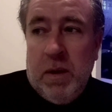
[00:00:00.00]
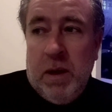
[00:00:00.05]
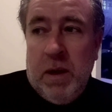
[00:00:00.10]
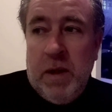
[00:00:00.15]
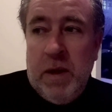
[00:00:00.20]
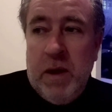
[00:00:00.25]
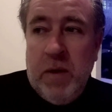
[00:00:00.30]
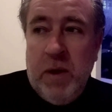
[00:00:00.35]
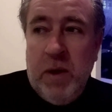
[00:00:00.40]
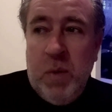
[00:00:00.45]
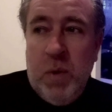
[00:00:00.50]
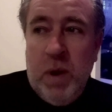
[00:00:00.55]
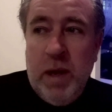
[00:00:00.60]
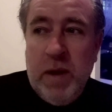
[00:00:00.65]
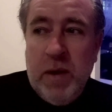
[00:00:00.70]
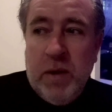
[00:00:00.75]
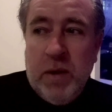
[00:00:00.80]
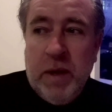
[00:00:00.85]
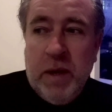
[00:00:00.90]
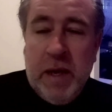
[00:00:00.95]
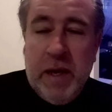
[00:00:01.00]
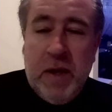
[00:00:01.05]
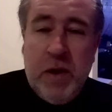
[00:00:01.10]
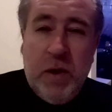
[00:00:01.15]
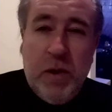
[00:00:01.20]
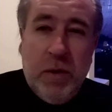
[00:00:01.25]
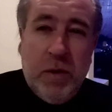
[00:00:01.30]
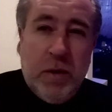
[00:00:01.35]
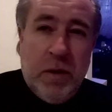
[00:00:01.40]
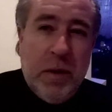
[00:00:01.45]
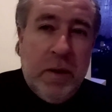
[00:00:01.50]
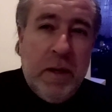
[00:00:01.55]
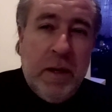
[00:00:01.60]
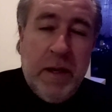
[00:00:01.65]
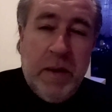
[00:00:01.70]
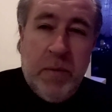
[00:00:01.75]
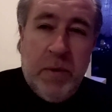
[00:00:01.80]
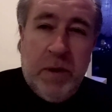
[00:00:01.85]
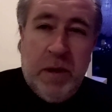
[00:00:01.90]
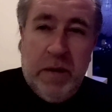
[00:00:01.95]
And the only way you're going to get used to
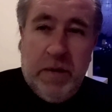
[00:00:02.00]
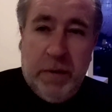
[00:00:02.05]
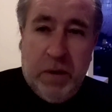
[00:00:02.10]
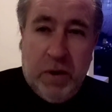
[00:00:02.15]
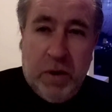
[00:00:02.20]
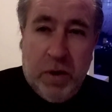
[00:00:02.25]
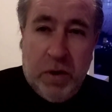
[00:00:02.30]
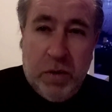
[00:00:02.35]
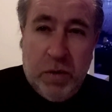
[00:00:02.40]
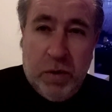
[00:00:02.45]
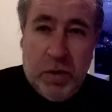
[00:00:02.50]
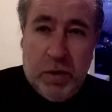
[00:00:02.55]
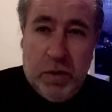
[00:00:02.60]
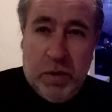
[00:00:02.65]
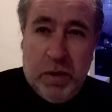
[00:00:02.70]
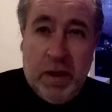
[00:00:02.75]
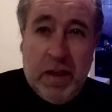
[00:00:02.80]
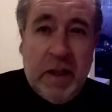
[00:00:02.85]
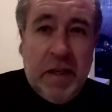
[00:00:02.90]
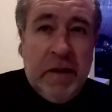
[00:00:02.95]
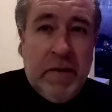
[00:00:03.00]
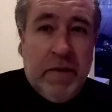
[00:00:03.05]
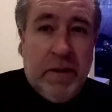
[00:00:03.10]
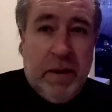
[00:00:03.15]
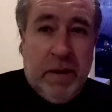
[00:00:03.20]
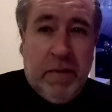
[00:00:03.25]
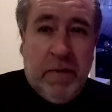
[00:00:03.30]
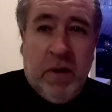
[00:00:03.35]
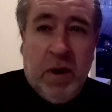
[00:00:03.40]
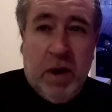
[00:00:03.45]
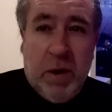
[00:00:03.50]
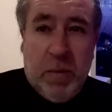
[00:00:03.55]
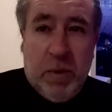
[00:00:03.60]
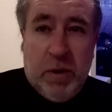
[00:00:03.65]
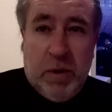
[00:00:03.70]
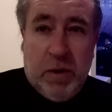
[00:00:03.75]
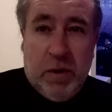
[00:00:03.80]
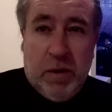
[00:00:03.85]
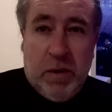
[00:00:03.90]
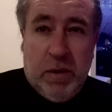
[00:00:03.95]
dealing with different cultures and in different
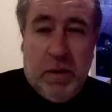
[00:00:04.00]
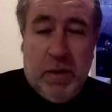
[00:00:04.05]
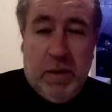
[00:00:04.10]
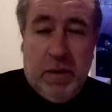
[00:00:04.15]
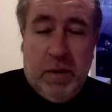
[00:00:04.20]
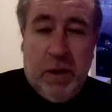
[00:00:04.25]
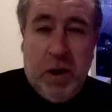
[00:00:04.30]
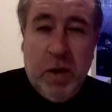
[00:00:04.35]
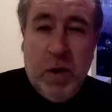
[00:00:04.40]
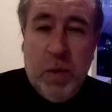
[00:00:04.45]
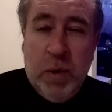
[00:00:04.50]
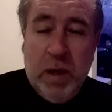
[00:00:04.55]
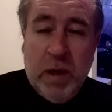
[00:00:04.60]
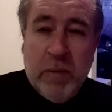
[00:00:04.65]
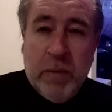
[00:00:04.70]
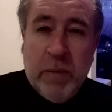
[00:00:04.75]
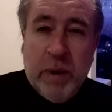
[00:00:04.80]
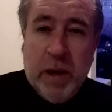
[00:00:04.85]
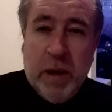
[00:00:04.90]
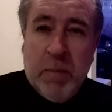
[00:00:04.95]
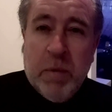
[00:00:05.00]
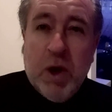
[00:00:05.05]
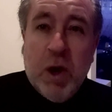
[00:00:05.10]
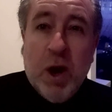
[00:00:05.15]
environments, the only way you can become